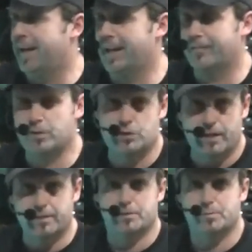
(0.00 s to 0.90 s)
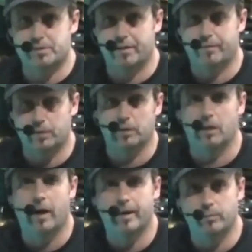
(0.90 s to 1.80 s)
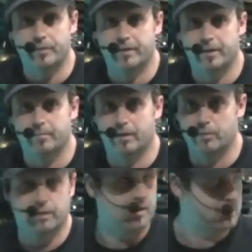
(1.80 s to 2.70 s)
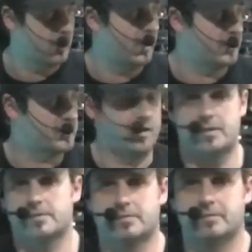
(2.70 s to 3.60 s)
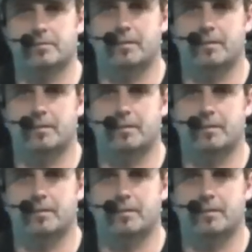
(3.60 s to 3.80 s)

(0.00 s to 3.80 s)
And after checking some stuff out online with him, I realized, wow, this guy's